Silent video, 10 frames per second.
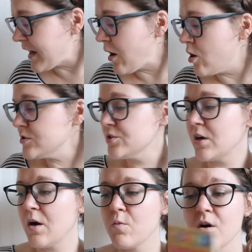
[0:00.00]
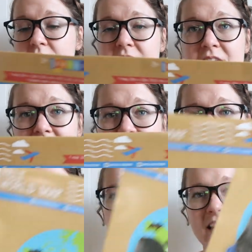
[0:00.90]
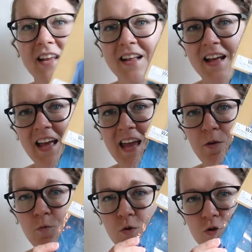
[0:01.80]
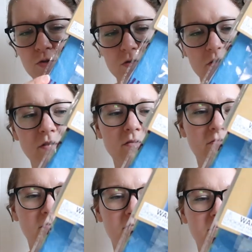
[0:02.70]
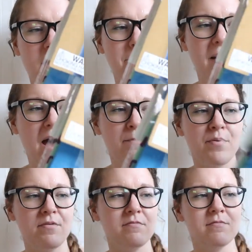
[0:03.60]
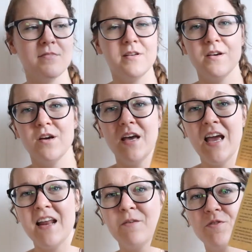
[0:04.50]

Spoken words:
then I also got one in a world map. And